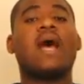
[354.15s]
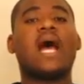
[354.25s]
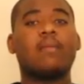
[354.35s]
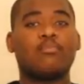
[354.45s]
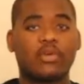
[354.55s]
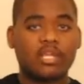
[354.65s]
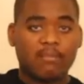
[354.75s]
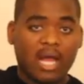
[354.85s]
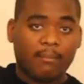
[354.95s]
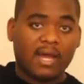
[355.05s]
I bring
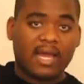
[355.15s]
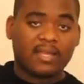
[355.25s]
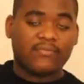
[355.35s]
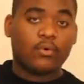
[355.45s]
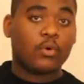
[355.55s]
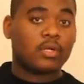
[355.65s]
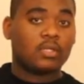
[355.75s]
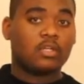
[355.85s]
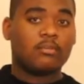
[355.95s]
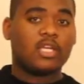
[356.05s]
my body forward a
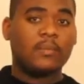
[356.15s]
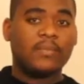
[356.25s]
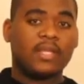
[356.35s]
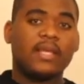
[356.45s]
little bit,